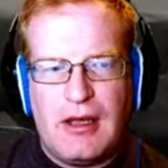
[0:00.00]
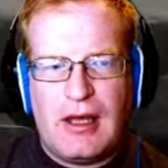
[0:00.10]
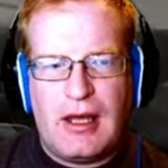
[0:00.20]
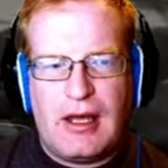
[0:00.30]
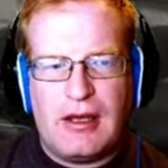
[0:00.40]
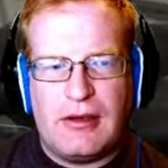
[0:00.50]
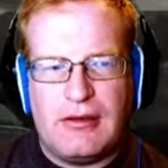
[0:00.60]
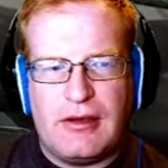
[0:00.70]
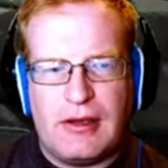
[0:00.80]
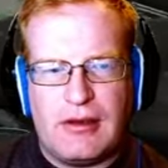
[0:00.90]

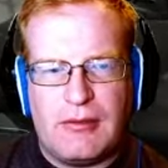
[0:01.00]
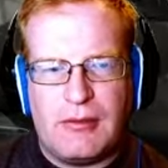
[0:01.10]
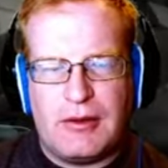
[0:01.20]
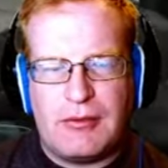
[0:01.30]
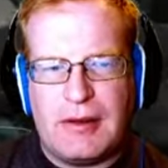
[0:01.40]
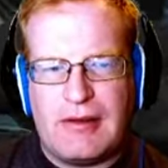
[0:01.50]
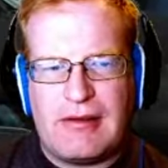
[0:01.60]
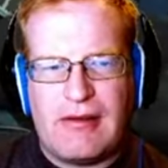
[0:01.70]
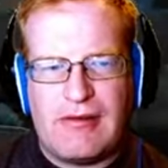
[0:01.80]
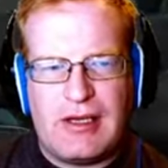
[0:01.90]
And uh, we spent
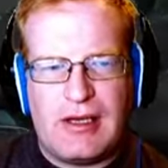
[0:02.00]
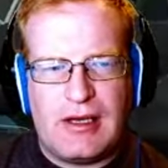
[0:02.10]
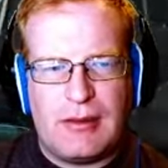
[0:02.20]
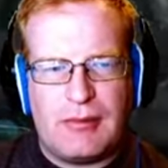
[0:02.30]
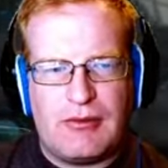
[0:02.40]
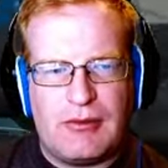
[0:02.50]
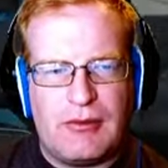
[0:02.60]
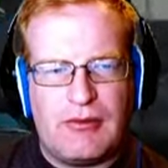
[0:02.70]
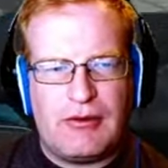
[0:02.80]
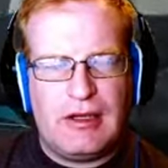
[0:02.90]
seventy-nine
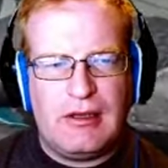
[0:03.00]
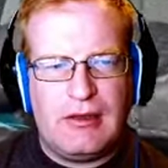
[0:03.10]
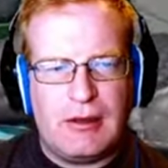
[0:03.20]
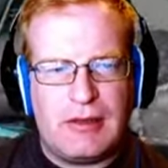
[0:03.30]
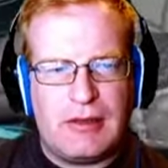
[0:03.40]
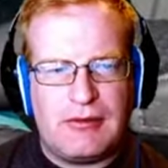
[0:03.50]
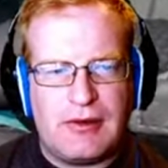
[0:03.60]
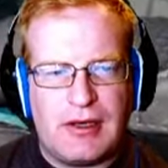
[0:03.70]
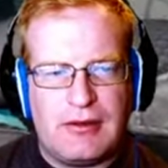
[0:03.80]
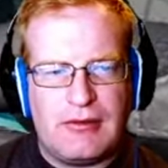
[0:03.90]
episodes in Update
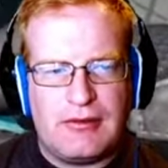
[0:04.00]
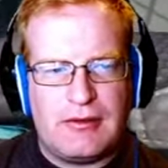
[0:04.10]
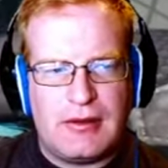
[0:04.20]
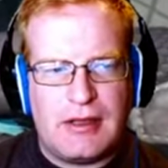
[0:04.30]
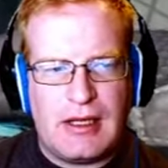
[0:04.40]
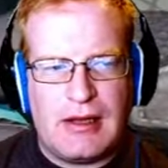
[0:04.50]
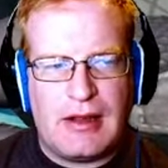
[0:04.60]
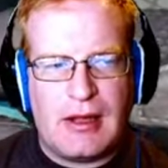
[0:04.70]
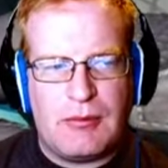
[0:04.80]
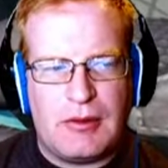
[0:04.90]
five, and
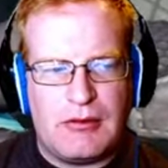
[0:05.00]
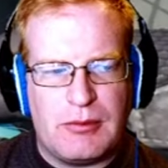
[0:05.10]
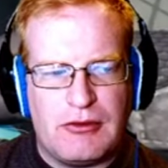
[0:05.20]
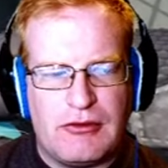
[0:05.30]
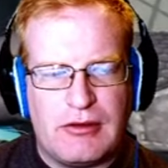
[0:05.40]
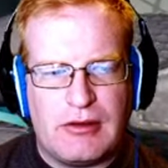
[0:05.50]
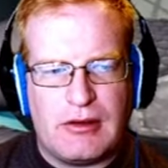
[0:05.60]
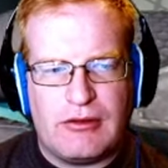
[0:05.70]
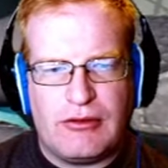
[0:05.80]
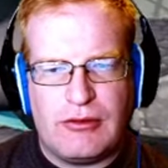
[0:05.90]
then we switched
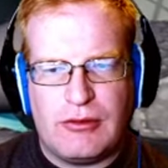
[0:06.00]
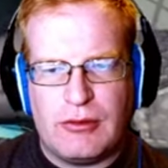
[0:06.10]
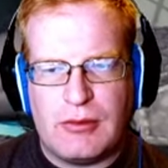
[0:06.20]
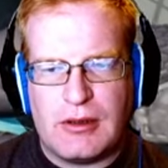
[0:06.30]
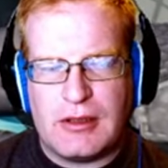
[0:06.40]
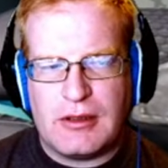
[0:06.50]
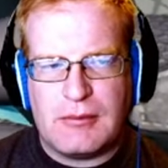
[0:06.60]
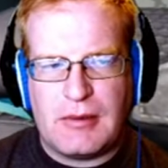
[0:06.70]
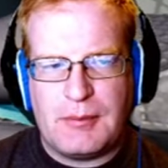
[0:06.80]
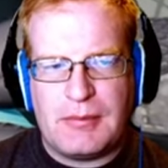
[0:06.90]
to uh,
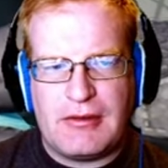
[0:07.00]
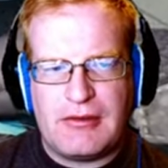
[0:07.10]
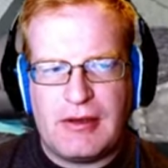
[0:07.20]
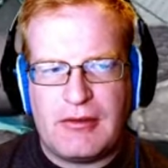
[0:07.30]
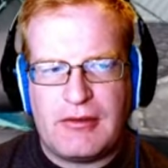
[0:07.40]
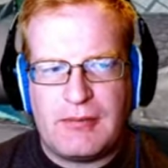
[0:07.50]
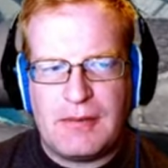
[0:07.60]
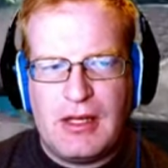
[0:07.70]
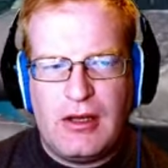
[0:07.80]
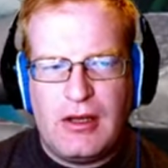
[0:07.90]
Update six.
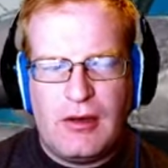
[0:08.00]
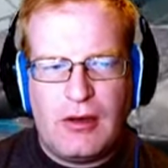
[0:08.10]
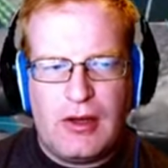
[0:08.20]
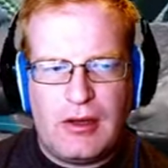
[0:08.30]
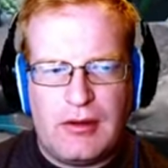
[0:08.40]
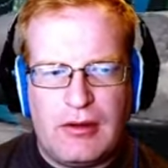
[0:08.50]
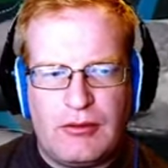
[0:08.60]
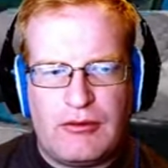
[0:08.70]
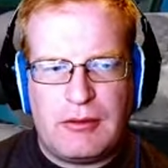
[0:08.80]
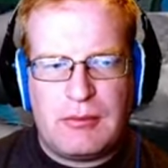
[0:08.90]
Uh,
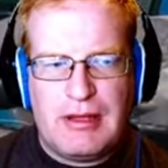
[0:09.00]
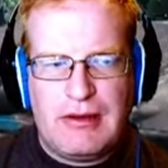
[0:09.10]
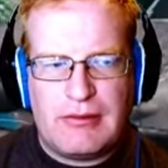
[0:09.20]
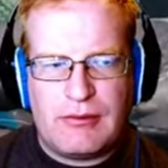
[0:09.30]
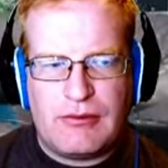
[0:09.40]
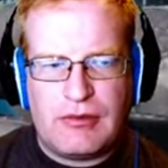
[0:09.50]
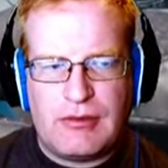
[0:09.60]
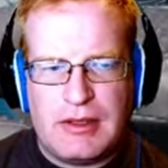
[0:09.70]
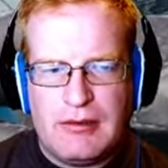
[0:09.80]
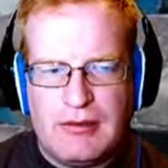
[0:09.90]
interesting piece of
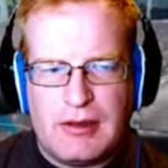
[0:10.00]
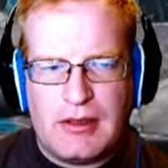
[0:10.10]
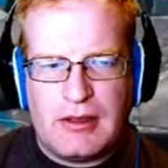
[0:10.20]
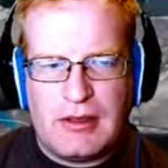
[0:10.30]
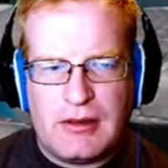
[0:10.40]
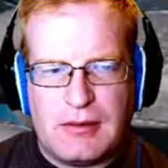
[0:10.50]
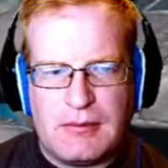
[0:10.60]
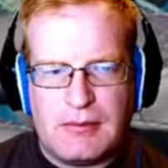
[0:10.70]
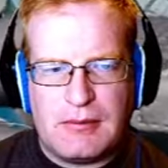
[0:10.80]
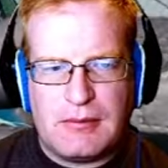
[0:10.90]
trivia.
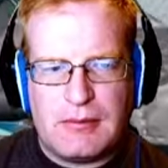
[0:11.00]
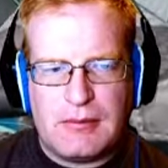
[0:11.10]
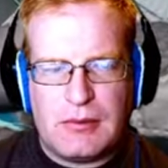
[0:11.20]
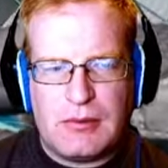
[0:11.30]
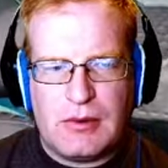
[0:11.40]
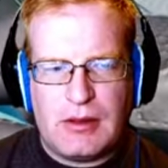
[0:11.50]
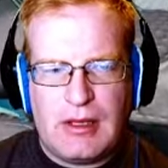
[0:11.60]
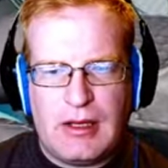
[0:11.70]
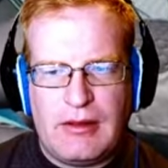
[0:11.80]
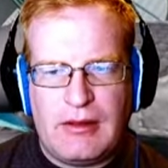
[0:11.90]
Um,
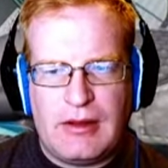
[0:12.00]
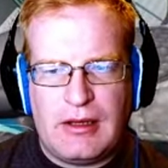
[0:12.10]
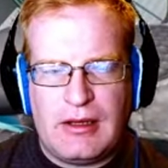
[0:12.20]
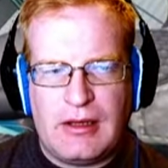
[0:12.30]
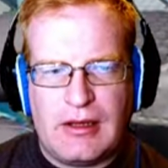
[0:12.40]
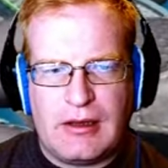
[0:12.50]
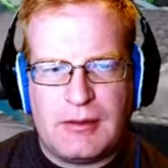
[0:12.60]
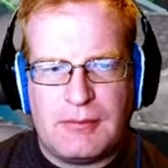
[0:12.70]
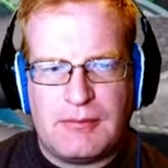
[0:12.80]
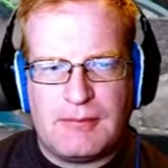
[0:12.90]
in the
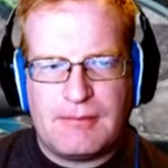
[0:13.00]
um,